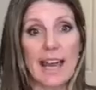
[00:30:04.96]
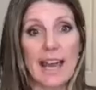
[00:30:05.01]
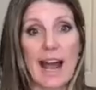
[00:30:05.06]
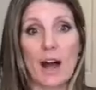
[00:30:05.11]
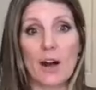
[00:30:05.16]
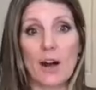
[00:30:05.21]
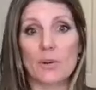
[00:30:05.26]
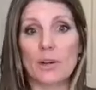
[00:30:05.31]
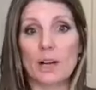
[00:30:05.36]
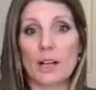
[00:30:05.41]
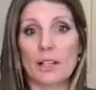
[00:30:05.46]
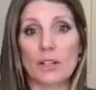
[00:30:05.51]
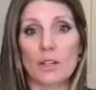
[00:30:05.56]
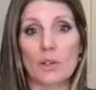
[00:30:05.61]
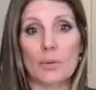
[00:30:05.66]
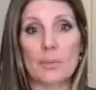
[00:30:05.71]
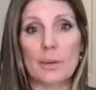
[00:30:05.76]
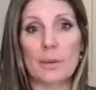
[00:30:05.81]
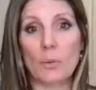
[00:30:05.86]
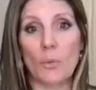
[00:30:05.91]
out a
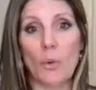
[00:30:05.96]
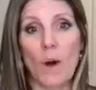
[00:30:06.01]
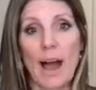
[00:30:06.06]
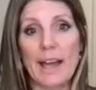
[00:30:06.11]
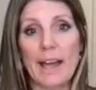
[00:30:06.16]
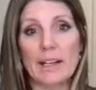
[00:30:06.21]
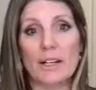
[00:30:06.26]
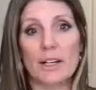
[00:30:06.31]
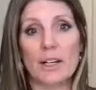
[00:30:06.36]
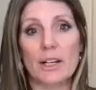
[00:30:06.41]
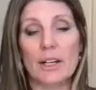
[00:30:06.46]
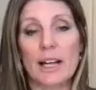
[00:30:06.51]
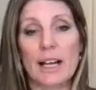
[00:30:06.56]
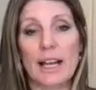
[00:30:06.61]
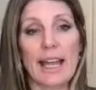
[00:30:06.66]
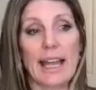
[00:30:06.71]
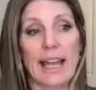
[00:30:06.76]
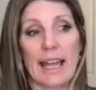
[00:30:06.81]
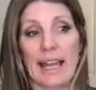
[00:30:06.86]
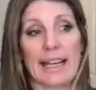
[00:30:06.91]
little bit wider.
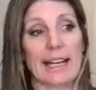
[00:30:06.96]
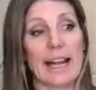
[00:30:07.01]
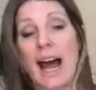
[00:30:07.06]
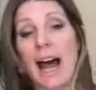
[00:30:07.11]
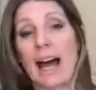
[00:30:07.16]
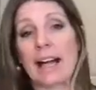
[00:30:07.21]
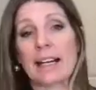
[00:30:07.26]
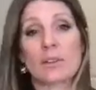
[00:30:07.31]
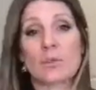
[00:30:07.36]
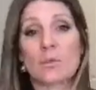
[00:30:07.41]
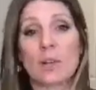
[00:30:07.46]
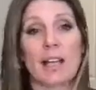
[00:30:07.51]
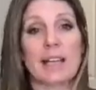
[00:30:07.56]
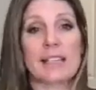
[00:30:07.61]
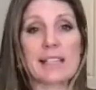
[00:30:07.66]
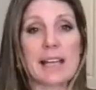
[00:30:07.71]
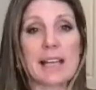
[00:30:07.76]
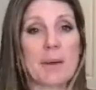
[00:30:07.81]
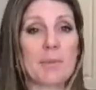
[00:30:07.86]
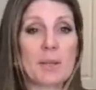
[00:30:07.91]
And I didn't
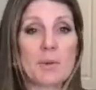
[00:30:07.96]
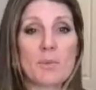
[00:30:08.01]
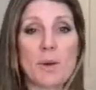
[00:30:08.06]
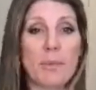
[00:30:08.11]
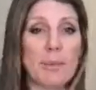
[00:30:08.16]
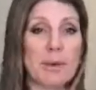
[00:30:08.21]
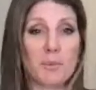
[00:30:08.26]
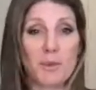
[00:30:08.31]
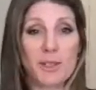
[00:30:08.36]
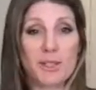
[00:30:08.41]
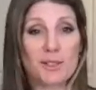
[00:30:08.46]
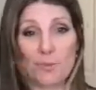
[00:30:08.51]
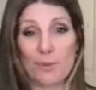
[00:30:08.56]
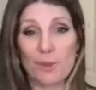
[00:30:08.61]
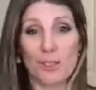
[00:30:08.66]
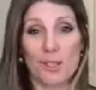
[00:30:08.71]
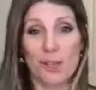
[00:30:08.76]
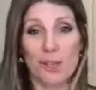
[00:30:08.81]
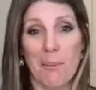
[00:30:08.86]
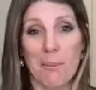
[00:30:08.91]
realize how many women
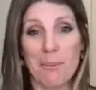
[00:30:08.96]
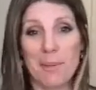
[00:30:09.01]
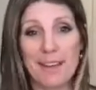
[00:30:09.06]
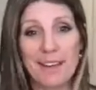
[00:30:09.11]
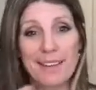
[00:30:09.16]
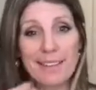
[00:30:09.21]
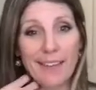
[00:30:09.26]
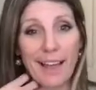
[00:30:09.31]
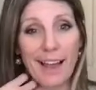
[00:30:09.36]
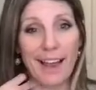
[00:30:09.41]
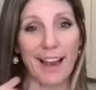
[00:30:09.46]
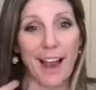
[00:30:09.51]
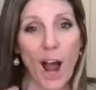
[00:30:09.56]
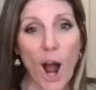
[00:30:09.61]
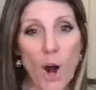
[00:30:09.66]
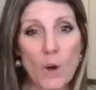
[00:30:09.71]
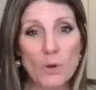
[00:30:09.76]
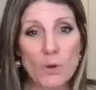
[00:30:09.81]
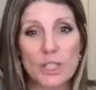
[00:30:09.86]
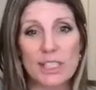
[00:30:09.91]
would jump in, like,
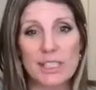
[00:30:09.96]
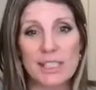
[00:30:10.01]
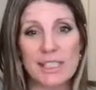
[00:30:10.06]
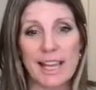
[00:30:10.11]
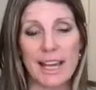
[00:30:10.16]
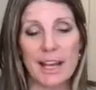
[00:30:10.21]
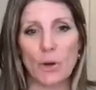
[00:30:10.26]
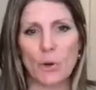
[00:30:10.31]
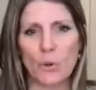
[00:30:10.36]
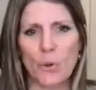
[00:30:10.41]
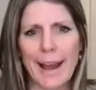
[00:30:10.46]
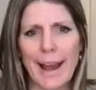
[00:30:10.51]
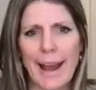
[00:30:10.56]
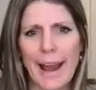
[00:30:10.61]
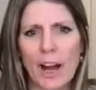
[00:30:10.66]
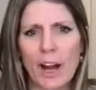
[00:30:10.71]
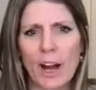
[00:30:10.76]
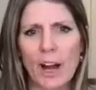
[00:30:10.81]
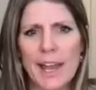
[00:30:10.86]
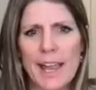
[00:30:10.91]
oh, she's saying gray
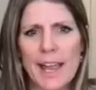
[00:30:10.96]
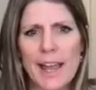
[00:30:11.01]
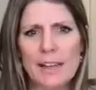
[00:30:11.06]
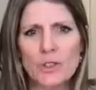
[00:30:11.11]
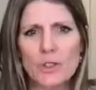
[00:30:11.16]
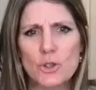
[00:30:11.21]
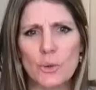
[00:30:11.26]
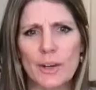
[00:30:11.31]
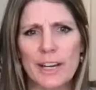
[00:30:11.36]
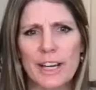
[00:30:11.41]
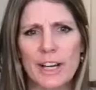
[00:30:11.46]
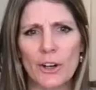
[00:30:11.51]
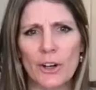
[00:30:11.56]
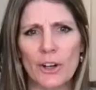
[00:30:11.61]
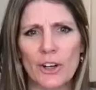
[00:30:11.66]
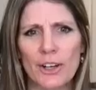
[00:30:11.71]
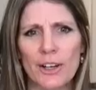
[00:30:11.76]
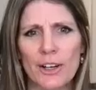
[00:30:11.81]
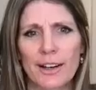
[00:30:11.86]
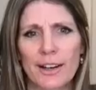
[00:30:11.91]
area
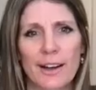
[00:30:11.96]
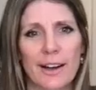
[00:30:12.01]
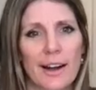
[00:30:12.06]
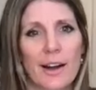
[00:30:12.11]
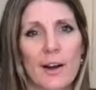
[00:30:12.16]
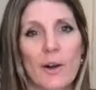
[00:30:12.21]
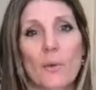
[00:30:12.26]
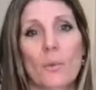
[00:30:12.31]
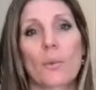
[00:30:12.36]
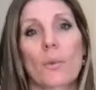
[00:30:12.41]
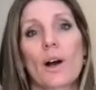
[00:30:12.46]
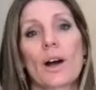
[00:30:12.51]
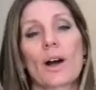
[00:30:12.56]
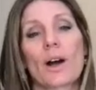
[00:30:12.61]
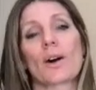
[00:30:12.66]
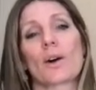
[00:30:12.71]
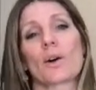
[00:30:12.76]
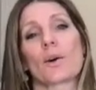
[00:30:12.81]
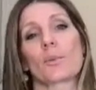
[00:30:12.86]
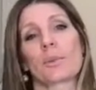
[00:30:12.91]
drinker.
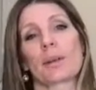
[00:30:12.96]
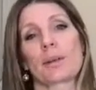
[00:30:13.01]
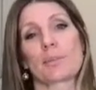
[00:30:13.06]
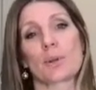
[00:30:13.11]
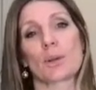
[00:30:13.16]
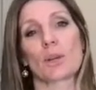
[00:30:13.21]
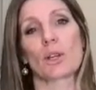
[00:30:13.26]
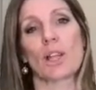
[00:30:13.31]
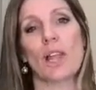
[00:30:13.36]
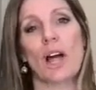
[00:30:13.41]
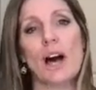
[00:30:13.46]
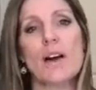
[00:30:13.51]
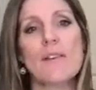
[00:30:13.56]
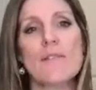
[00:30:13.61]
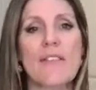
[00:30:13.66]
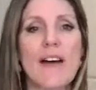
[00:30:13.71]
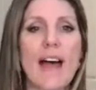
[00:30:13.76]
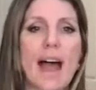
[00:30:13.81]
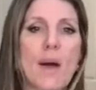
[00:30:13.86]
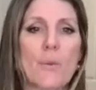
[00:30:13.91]
Whoa, people love
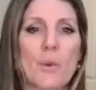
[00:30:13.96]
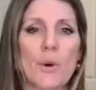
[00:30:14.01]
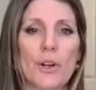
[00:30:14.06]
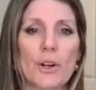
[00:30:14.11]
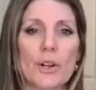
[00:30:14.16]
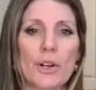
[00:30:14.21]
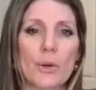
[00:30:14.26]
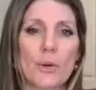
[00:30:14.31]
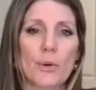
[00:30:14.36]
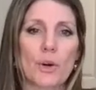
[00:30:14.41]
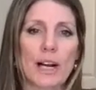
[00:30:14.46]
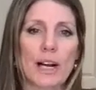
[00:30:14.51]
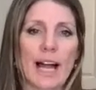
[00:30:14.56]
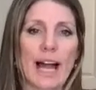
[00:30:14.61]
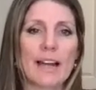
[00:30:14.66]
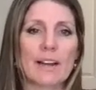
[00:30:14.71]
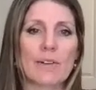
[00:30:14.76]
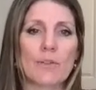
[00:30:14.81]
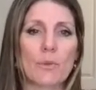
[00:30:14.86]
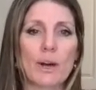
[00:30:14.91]
that word, who are
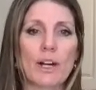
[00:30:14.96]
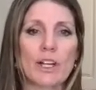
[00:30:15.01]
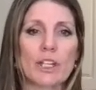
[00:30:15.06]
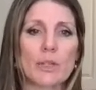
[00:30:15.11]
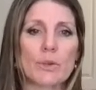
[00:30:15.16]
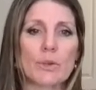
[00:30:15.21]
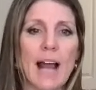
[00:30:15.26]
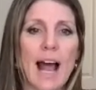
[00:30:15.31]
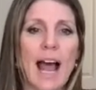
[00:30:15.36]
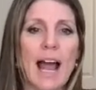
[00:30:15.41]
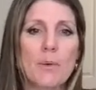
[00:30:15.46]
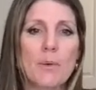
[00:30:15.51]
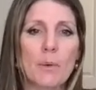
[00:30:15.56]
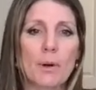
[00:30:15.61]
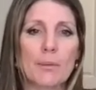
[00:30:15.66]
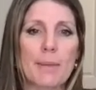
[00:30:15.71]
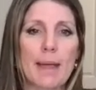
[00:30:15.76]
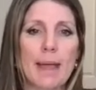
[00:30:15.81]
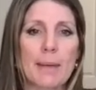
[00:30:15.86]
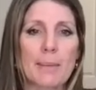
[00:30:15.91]
kind of where you and I were
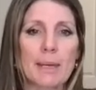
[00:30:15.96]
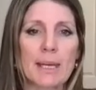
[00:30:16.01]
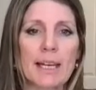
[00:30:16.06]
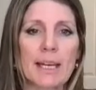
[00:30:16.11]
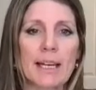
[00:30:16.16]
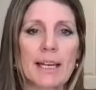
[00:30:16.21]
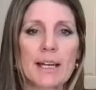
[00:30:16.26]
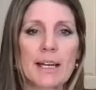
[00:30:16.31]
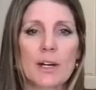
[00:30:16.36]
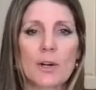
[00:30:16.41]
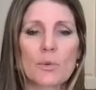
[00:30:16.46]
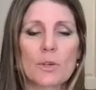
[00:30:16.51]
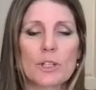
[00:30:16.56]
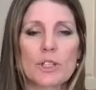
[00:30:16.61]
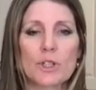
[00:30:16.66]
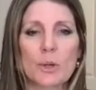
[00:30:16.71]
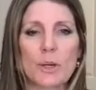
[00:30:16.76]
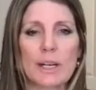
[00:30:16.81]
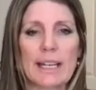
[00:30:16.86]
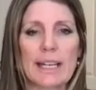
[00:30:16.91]
maybe with
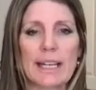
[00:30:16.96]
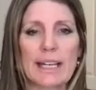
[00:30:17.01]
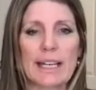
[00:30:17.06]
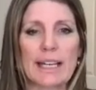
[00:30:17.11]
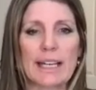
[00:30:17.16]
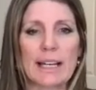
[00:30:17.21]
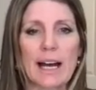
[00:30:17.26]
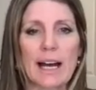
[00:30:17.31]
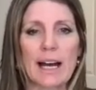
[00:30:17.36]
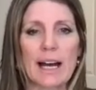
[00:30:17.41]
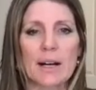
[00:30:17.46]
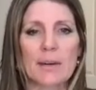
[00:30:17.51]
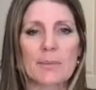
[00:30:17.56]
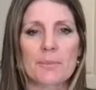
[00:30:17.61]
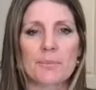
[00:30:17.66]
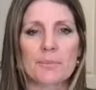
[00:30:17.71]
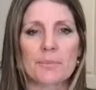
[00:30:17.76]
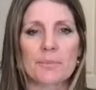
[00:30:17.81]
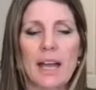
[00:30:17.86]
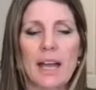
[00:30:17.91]
drinking. I